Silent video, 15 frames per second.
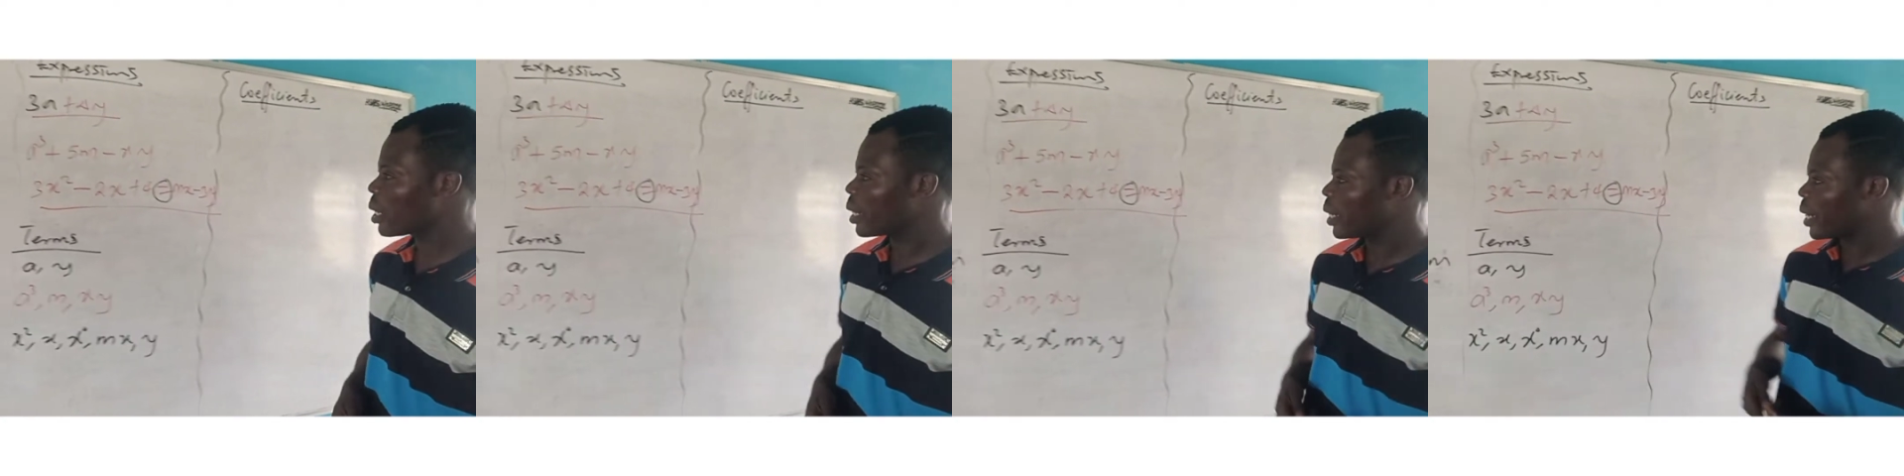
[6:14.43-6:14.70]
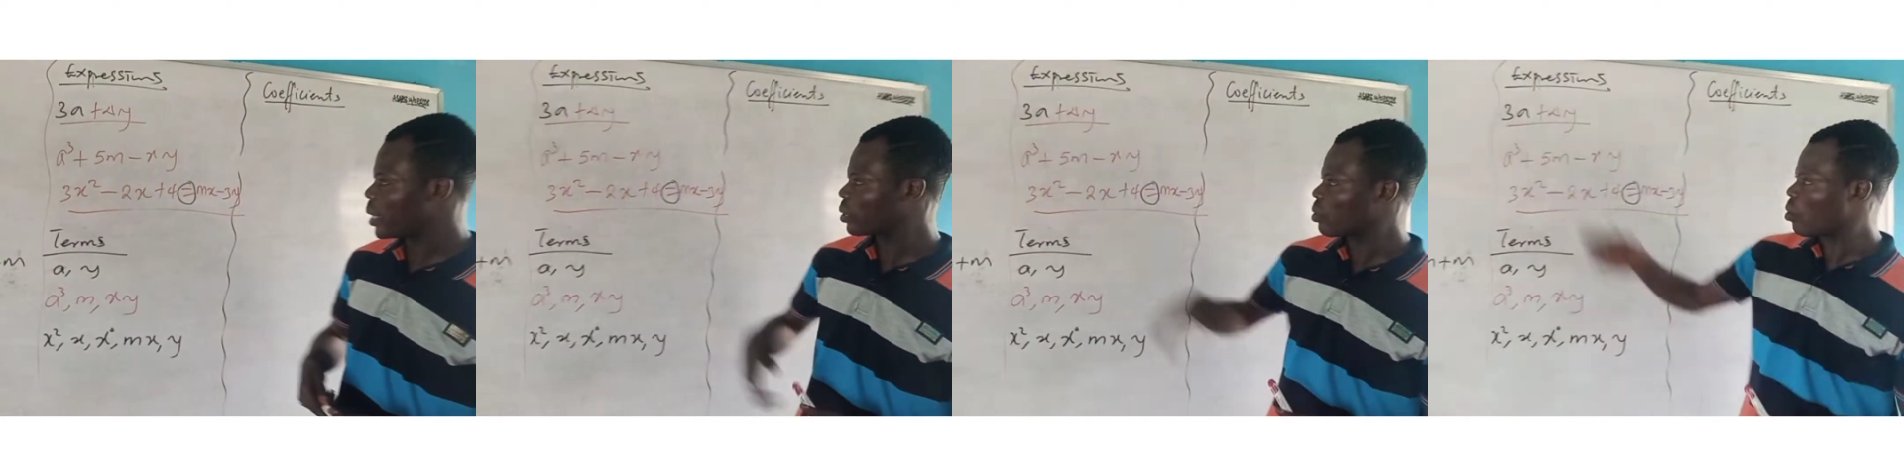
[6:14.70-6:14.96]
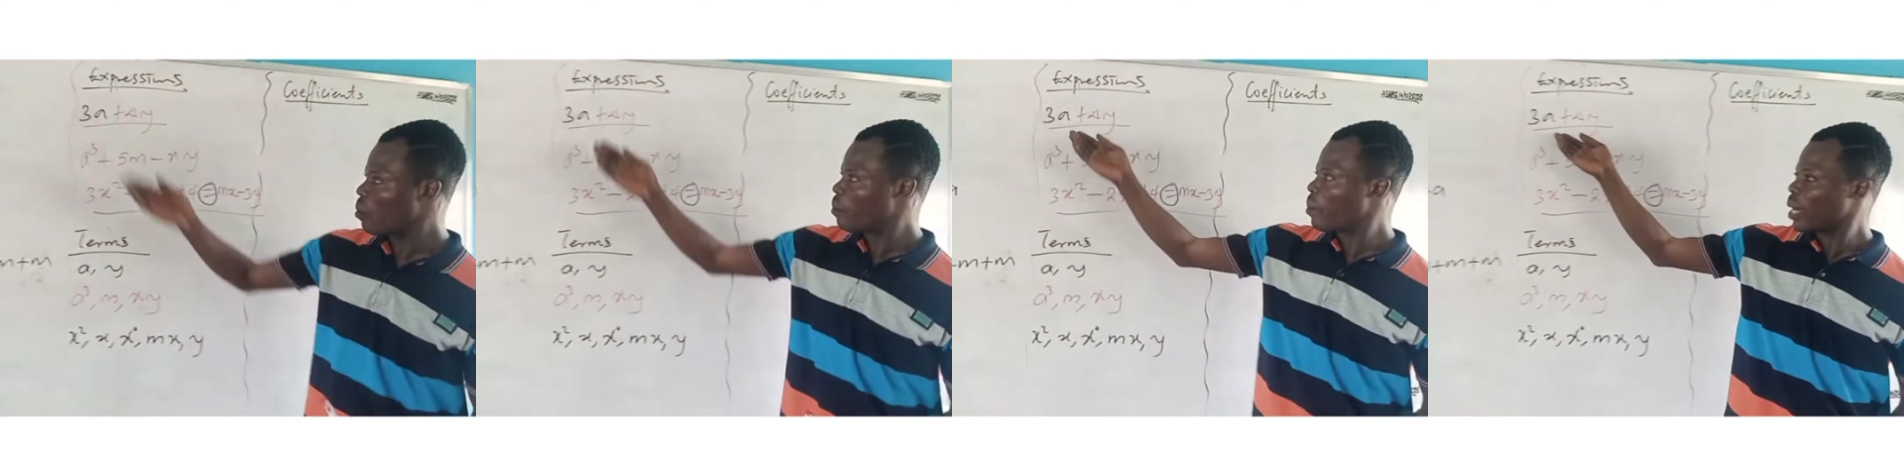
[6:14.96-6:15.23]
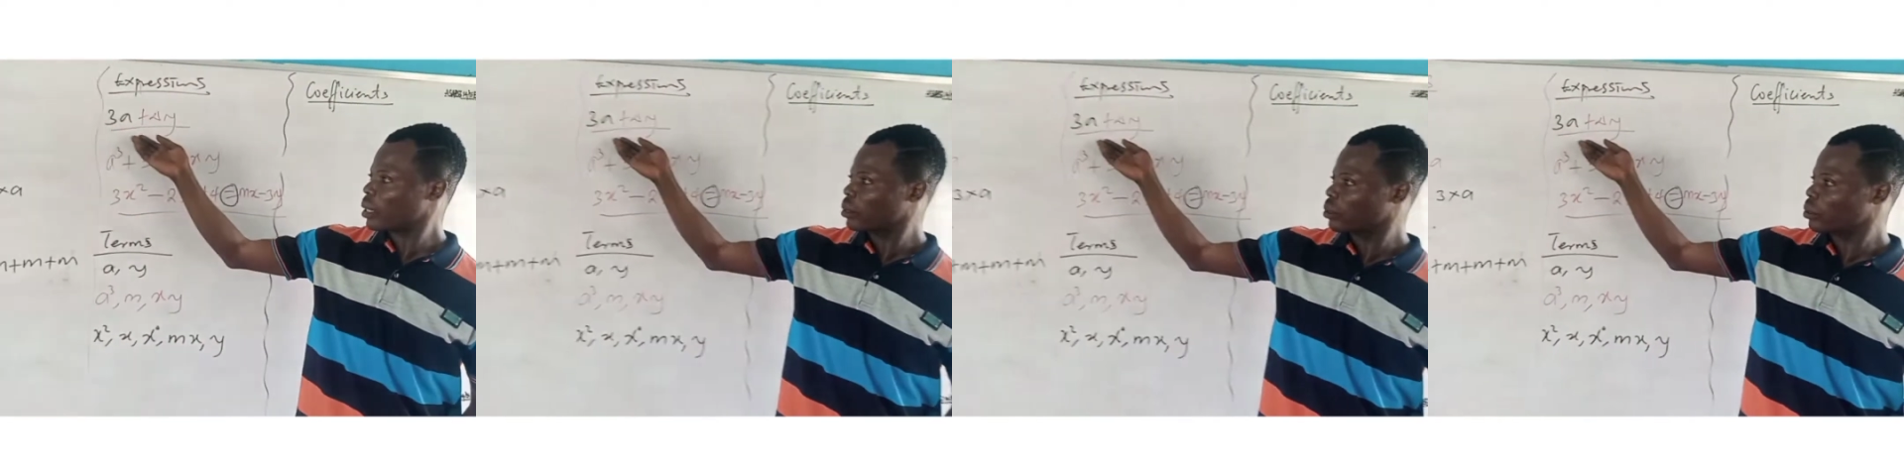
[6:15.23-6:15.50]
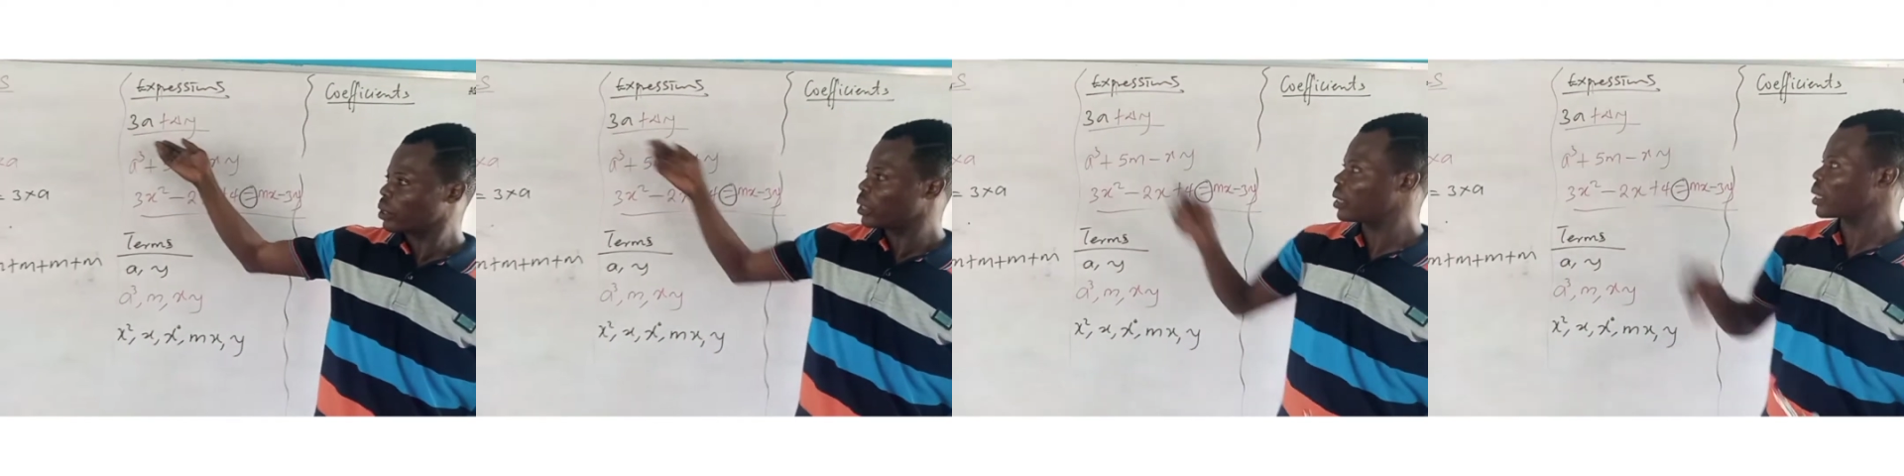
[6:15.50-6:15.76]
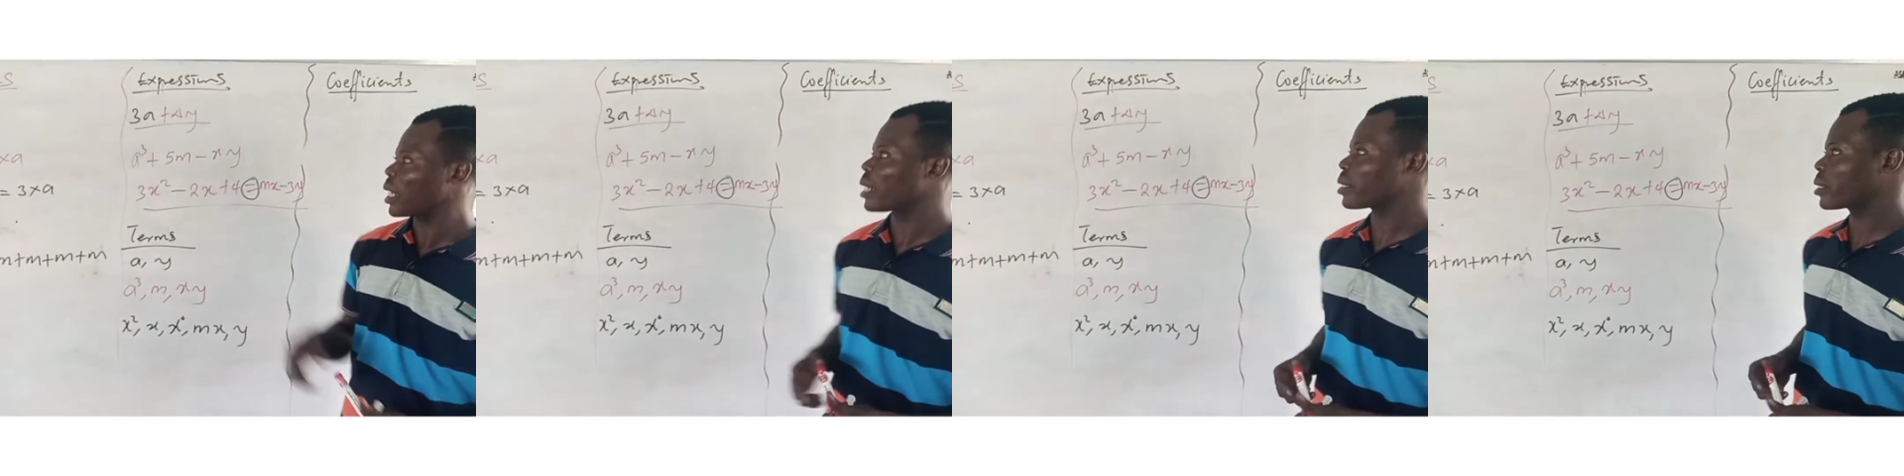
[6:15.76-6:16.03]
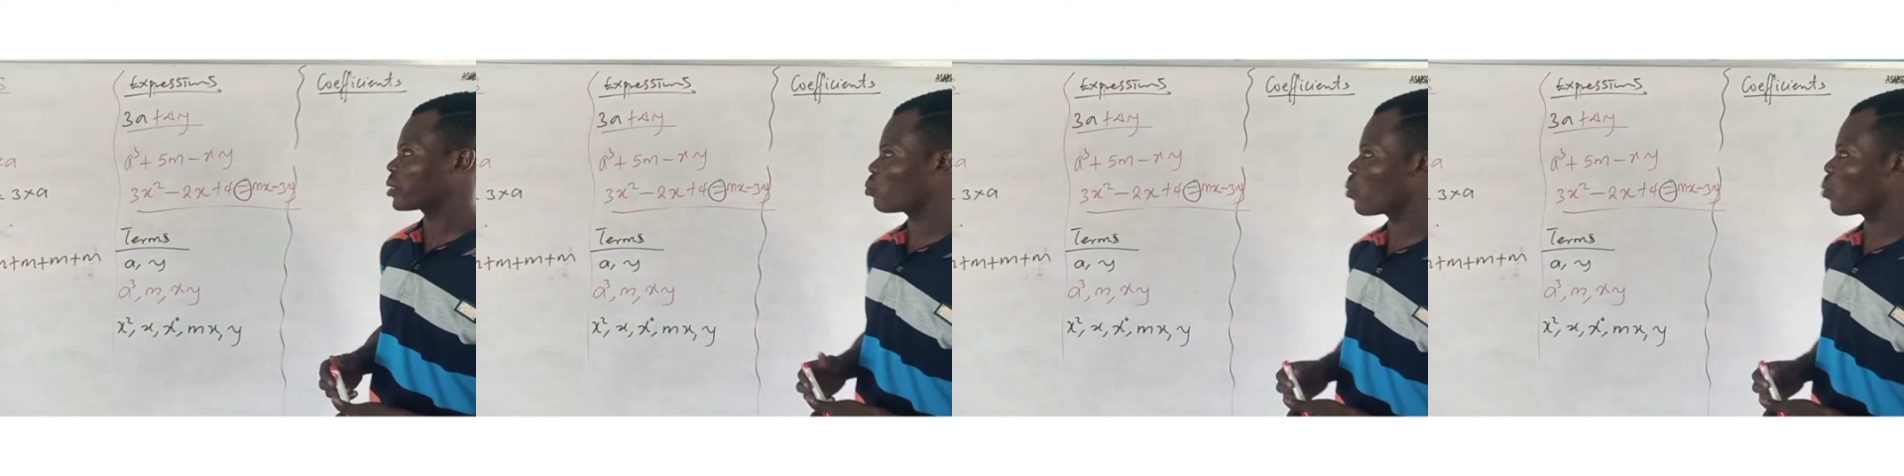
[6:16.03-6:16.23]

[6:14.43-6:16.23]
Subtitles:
Let's come back to this as